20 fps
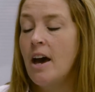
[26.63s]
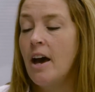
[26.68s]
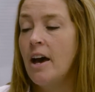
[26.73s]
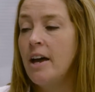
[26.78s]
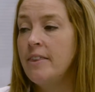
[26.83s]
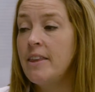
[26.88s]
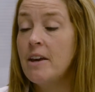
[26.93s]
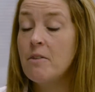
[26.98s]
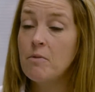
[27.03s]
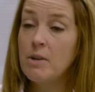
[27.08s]

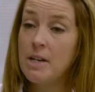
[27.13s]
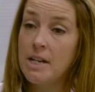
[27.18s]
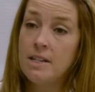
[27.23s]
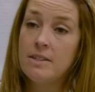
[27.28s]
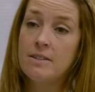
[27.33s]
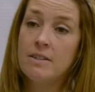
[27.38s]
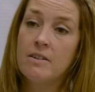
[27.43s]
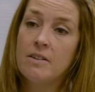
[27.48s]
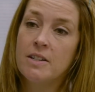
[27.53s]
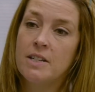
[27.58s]
And that really
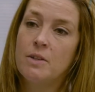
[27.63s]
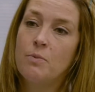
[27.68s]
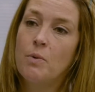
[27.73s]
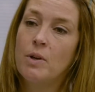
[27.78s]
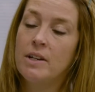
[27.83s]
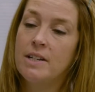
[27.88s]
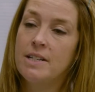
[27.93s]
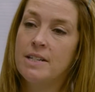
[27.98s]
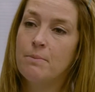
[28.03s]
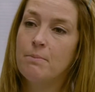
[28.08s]
started
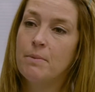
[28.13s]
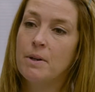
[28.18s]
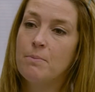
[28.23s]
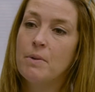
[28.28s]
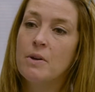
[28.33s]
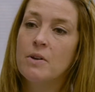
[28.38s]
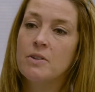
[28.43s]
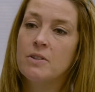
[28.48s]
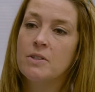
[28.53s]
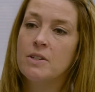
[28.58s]
when I did my
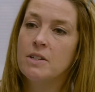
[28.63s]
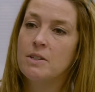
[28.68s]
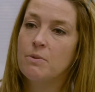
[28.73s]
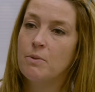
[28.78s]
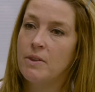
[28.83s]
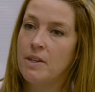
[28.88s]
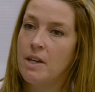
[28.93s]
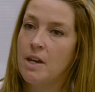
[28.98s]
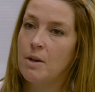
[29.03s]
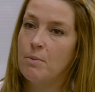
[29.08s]
master's
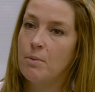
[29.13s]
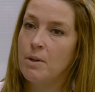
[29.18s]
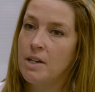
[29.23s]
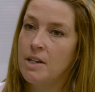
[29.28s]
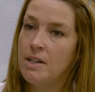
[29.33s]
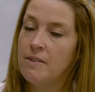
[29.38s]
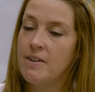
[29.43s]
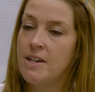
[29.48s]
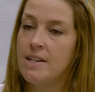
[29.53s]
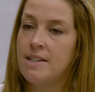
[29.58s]
with the Open
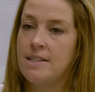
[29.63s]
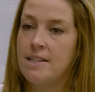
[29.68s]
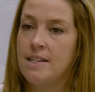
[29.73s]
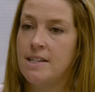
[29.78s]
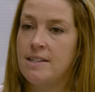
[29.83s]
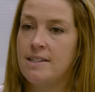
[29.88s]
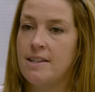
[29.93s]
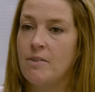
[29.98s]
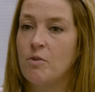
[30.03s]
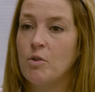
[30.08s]

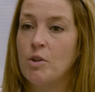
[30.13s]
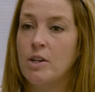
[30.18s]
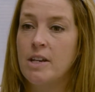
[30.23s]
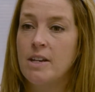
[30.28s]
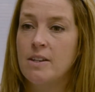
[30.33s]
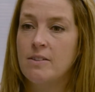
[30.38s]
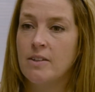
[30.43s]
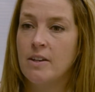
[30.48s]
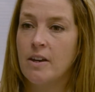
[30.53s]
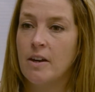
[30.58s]
University several
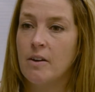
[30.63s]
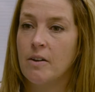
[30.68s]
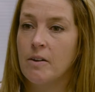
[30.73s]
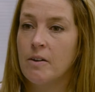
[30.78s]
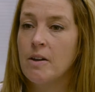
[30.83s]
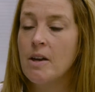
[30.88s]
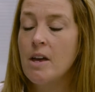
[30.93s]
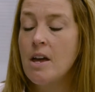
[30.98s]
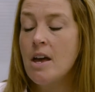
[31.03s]
years ago.